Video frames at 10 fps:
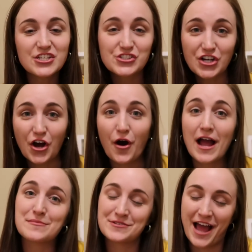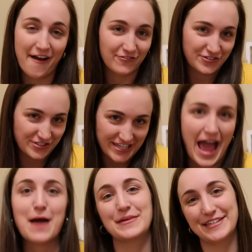So I am averagely
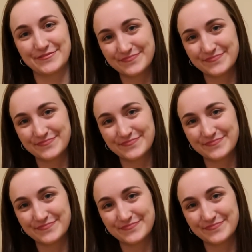happy.